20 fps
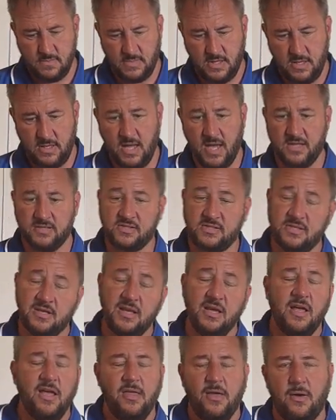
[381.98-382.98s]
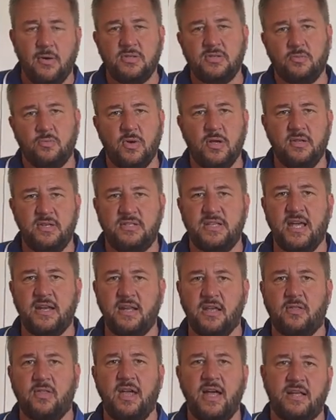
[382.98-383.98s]
Yes. That was really
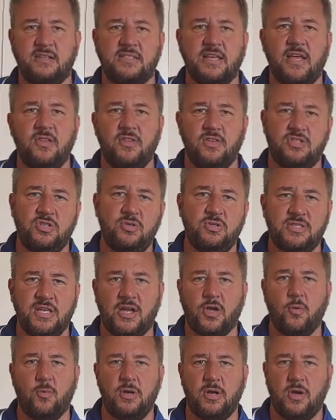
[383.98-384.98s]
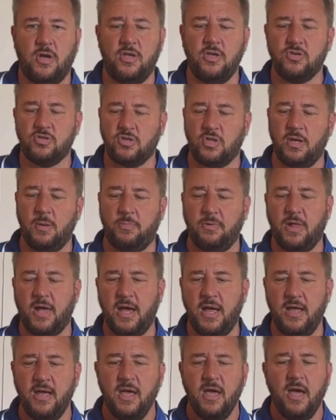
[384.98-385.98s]
technically outside the 2-second window I usually
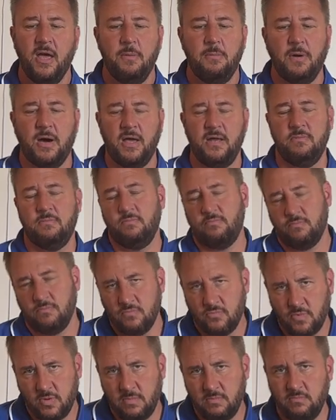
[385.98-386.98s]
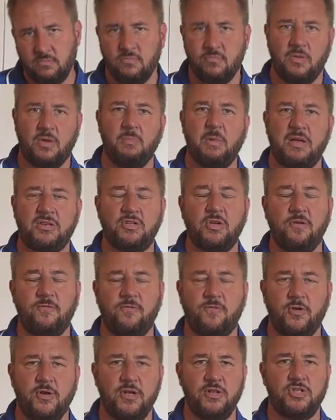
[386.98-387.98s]
apply, but makes good
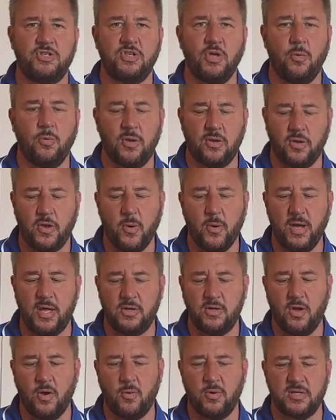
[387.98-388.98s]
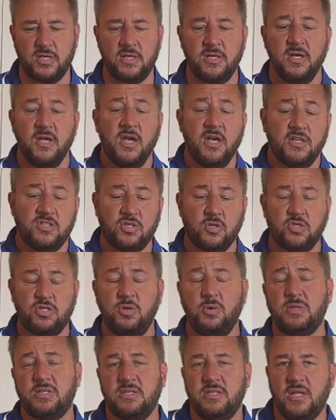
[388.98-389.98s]
footage, so we'll go ahead and go with it. So
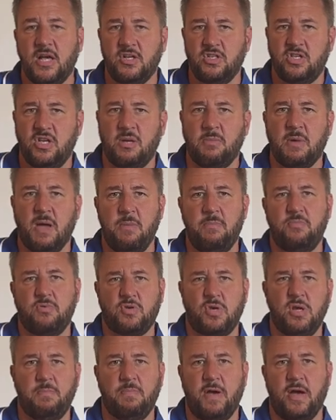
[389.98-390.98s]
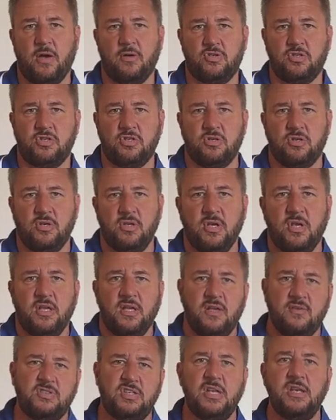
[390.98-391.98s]
she was nudging my treat pouch.
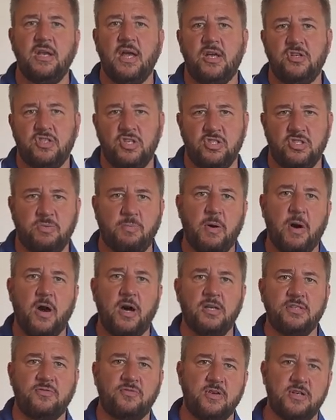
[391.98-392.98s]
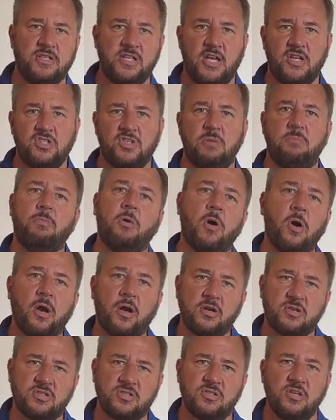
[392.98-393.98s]
If she nudges, paws for attention,
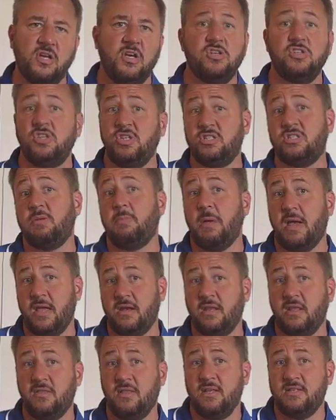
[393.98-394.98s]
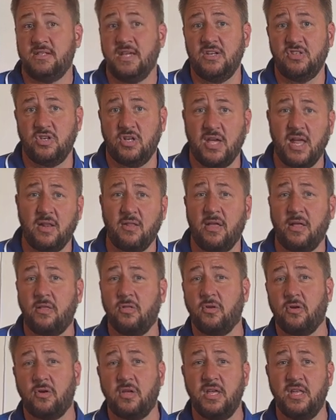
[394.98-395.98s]
barks, she's demanding the attention, kind of like a
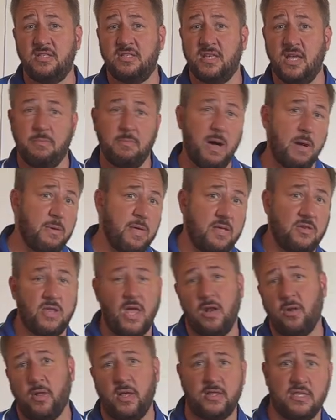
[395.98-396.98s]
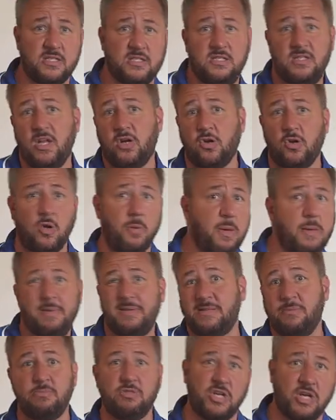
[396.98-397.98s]
little kid saying, "Mommy, I don't like this dinner, go make me
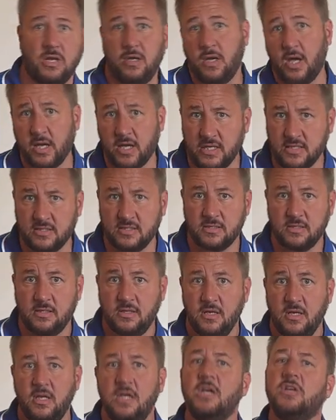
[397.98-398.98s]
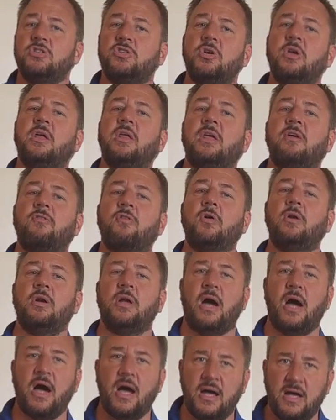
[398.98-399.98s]
some chicken nuggets." So you can give
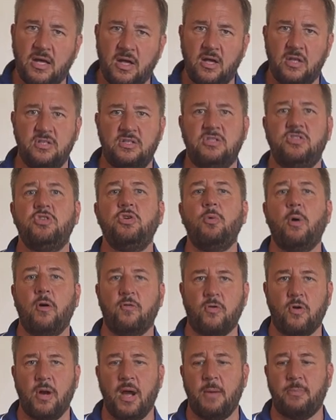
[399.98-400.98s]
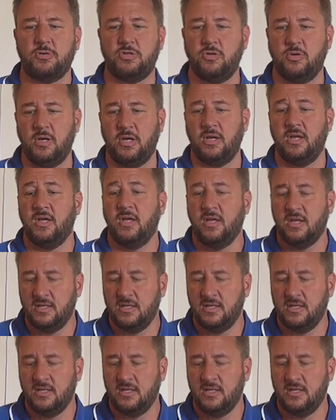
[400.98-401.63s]
her a do-over opportunity.